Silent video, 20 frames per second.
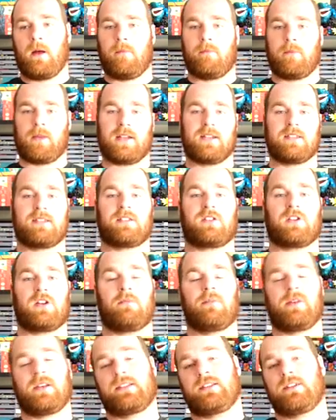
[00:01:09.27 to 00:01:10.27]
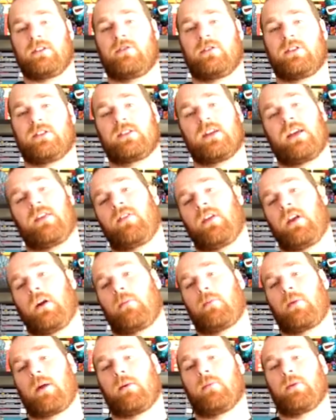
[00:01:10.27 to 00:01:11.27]
because it's going to be a series, and then I'll
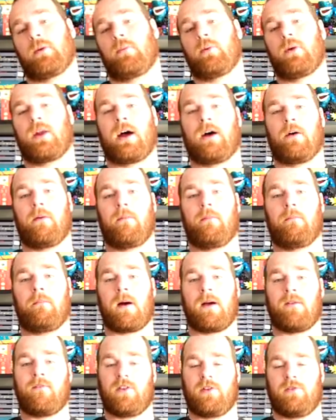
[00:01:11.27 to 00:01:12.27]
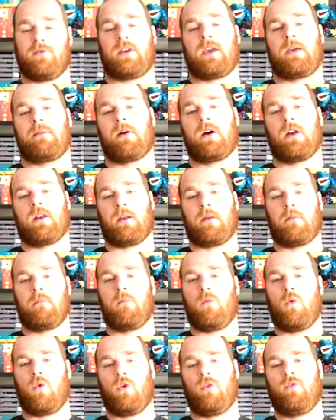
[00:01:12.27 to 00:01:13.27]
probably put out my video game hunting
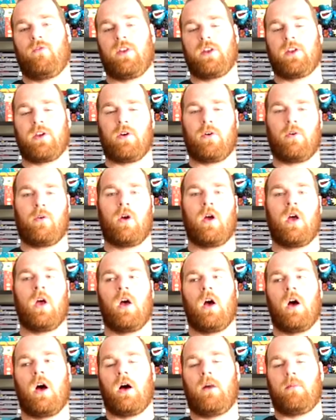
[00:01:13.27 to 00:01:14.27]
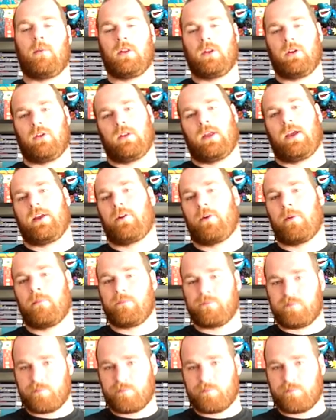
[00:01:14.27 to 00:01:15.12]
moral video a little later.